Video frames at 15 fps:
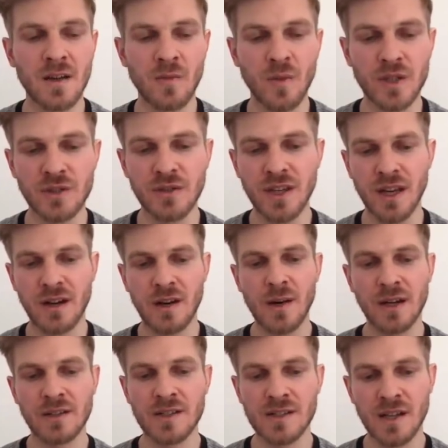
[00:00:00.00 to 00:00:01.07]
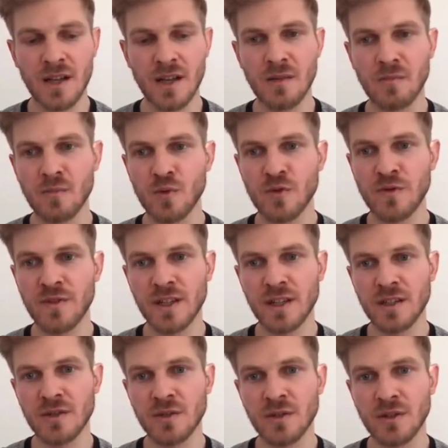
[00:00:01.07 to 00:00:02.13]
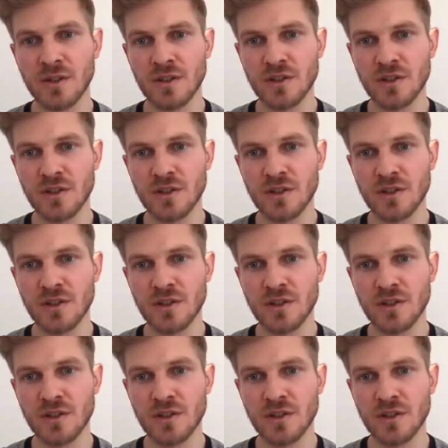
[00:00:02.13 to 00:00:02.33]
what you care about is moving your